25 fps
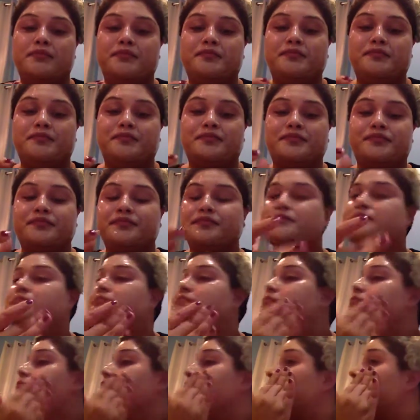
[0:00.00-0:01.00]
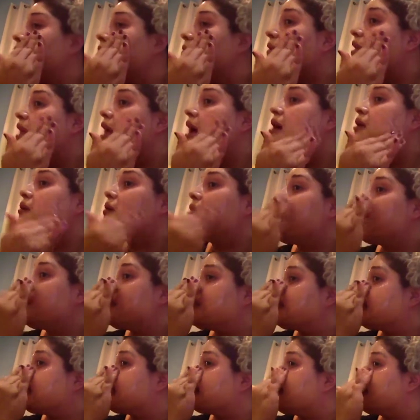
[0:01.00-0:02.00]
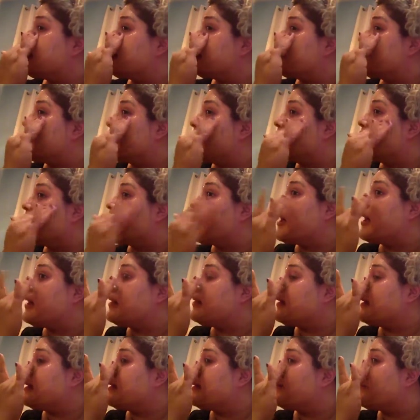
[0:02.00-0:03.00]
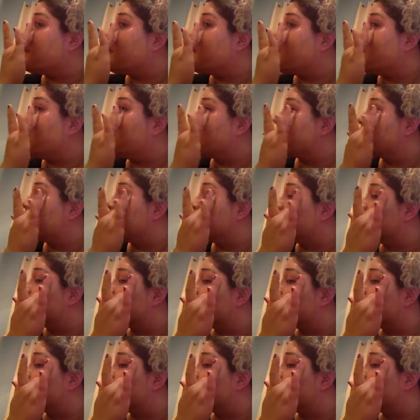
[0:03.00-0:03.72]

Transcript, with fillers: and I don't have to sit there and